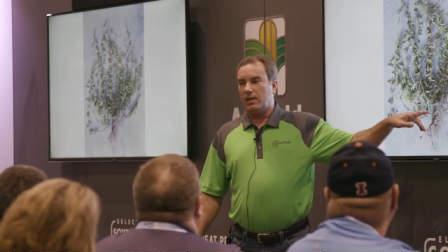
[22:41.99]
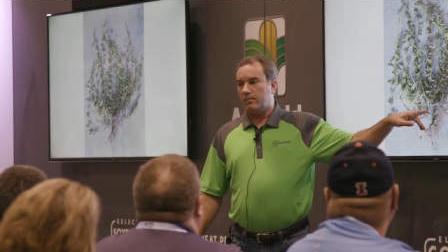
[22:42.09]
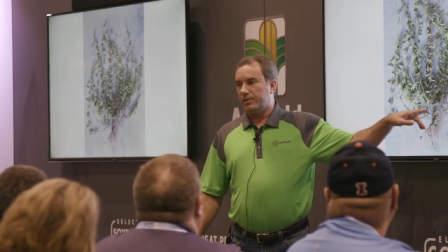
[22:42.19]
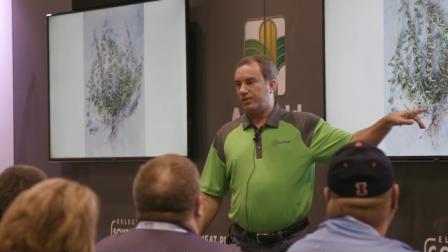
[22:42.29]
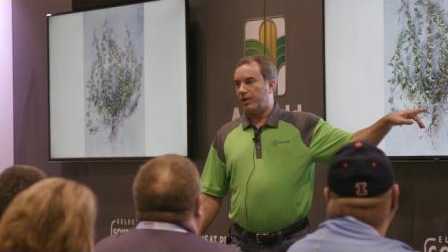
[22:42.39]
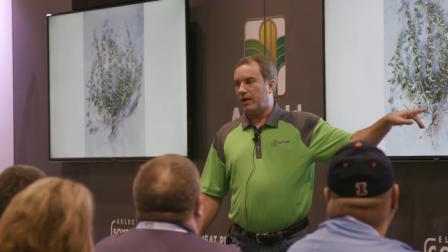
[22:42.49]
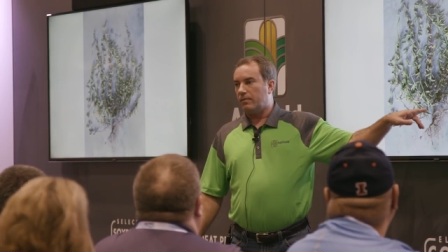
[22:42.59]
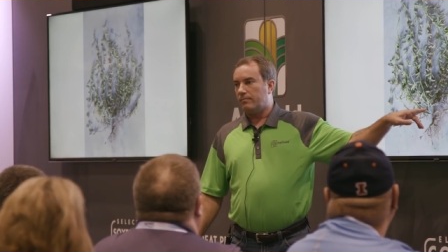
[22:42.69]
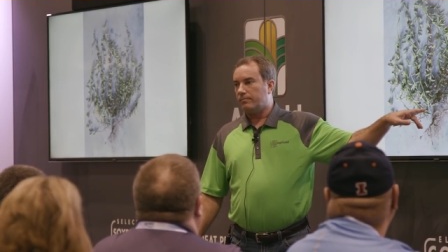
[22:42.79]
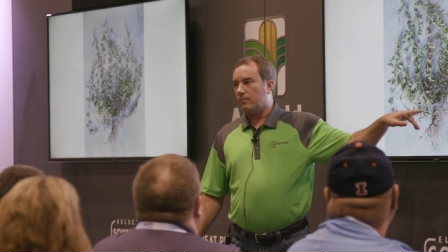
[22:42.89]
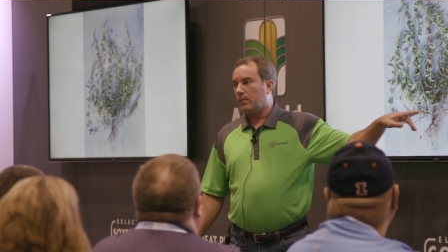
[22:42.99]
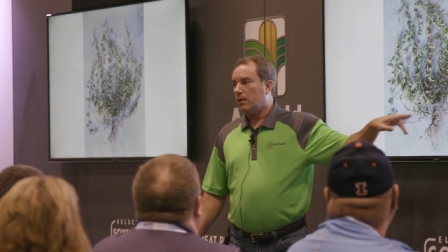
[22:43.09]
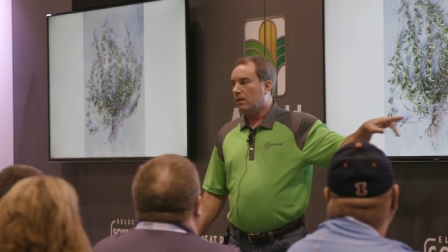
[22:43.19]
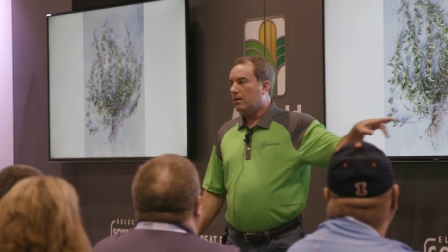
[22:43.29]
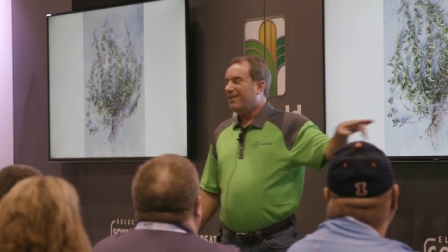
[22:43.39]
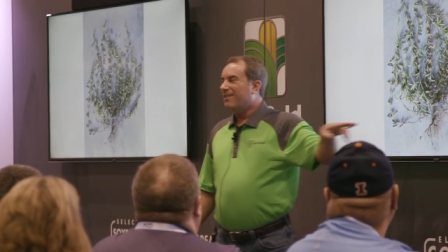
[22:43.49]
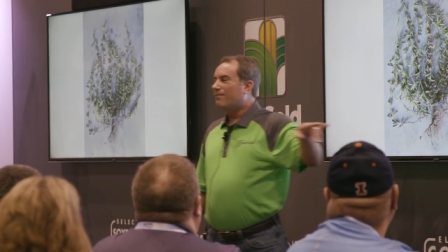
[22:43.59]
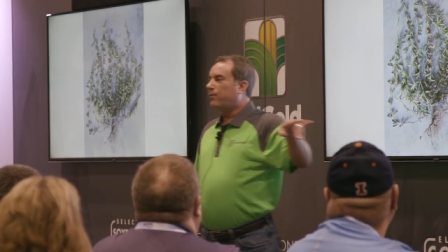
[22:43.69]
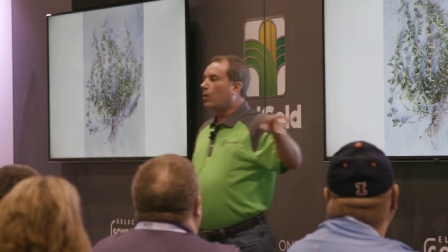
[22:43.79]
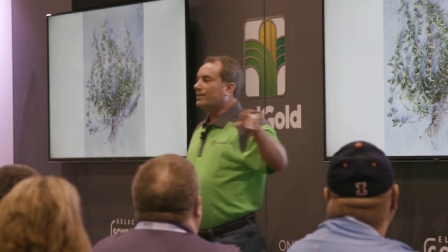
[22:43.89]
in Missouri.
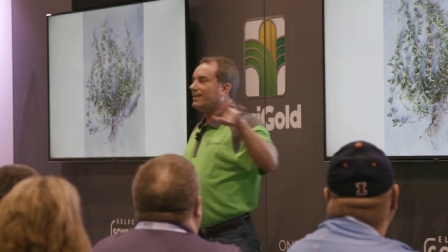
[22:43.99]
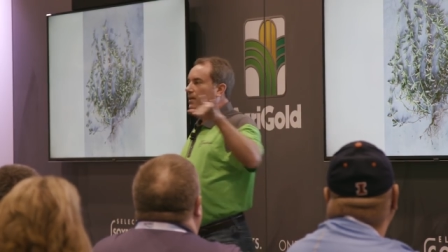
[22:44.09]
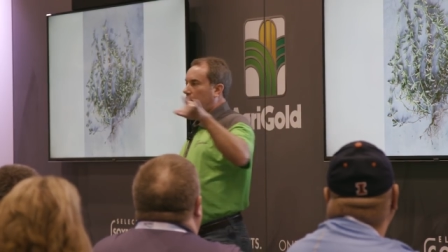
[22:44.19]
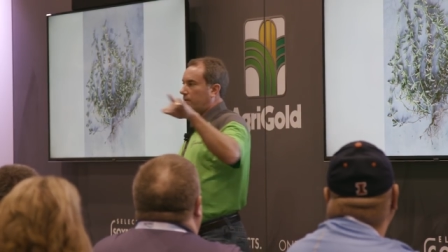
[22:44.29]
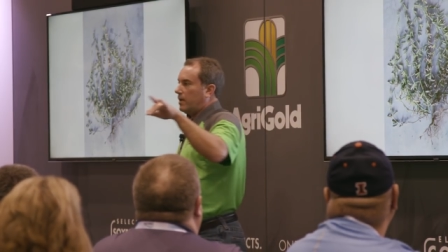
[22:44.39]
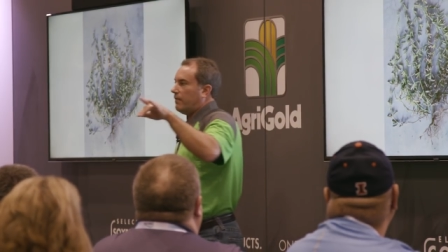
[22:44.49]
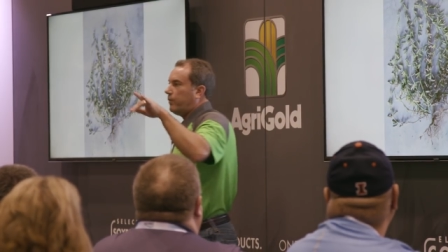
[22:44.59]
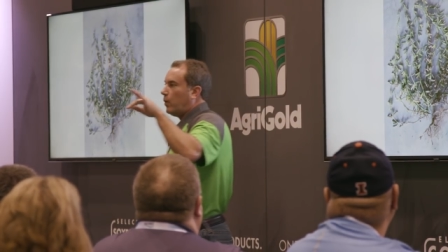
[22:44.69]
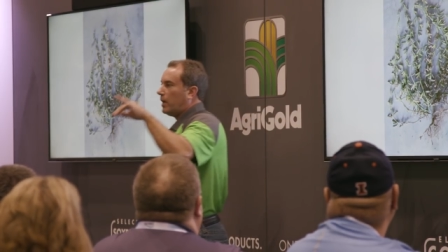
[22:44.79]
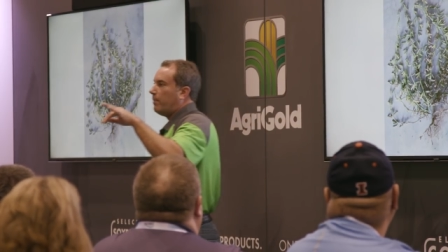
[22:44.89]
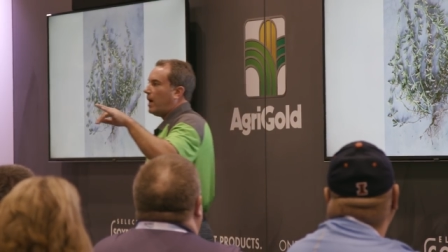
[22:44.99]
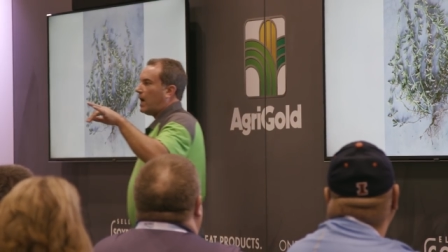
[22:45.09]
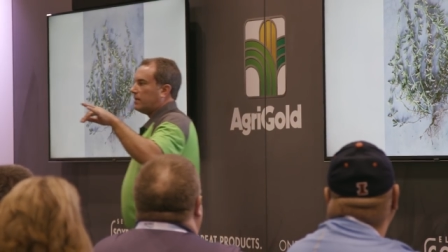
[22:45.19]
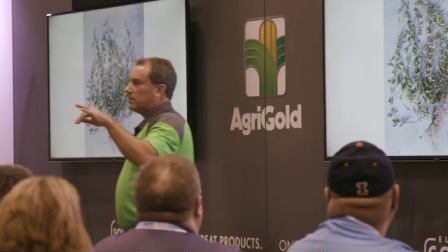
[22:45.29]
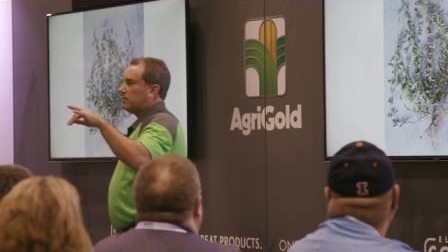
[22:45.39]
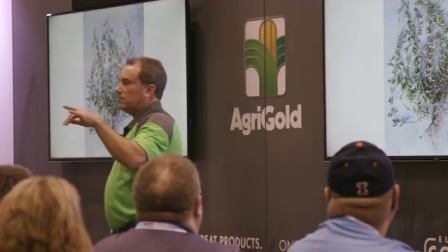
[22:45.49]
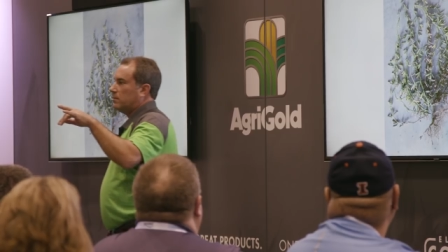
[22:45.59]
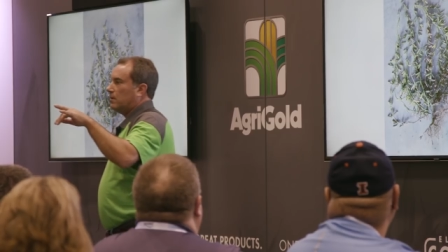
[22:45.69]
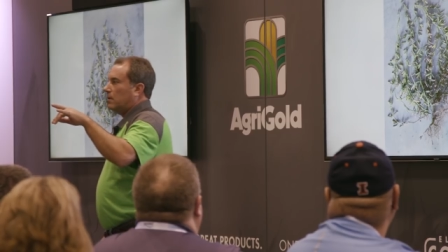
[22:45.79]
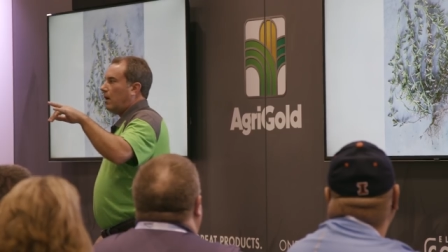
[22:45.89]
1,440 pods
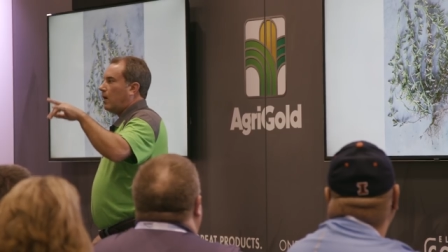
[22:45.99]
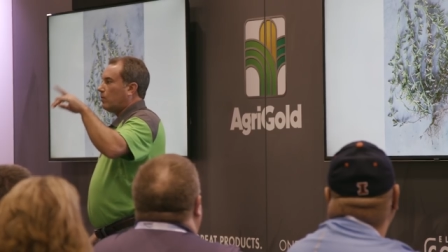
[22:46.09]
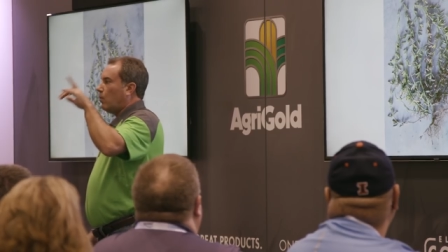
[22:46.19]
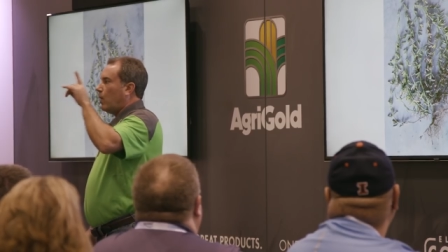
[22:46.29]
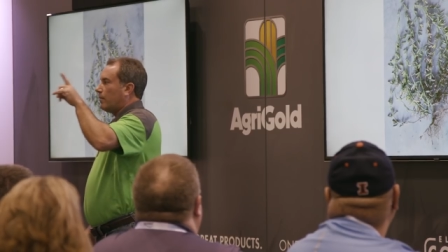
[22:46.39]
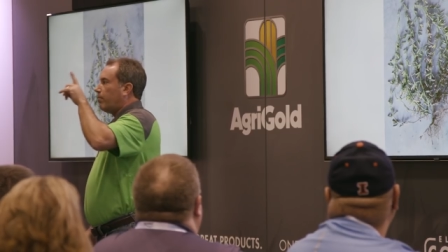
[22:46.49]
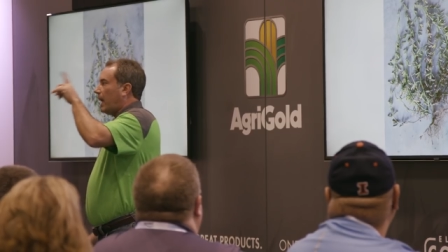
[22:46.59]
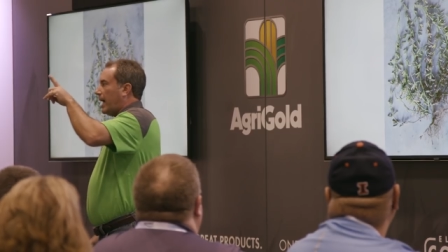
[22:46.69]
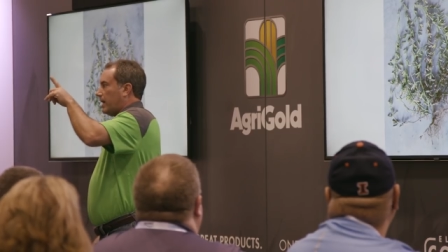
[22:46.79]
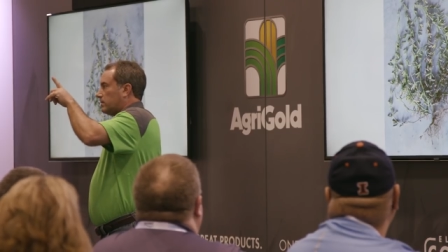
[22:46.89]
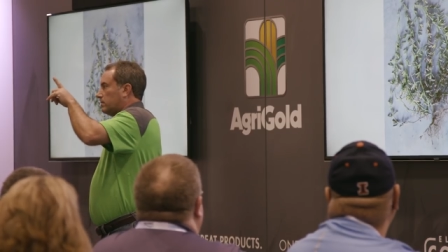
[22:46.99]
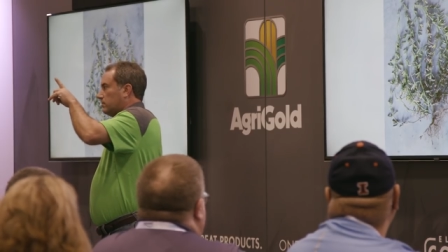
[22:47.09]
on one plant.